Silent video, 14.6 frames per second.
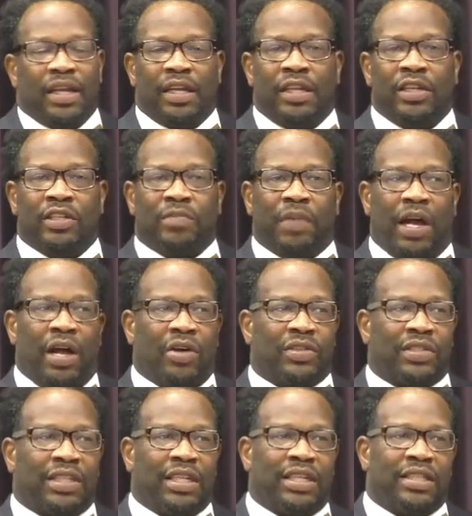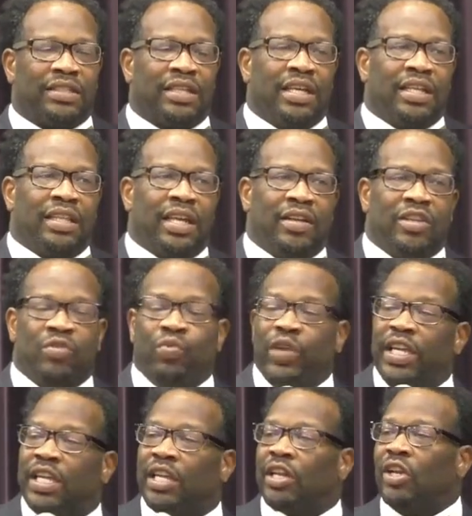And here's Paul says that
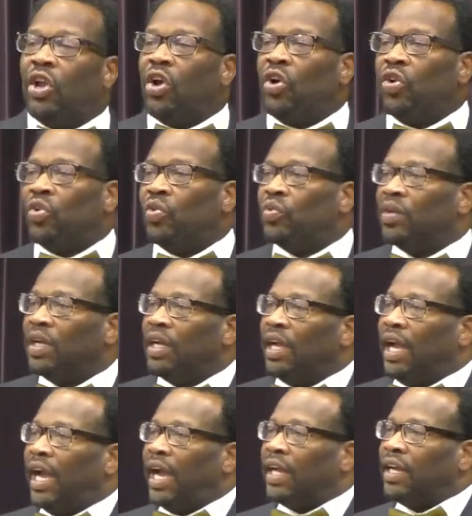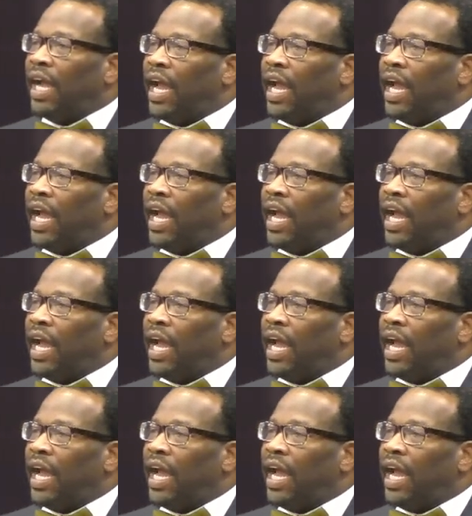we can learn how to,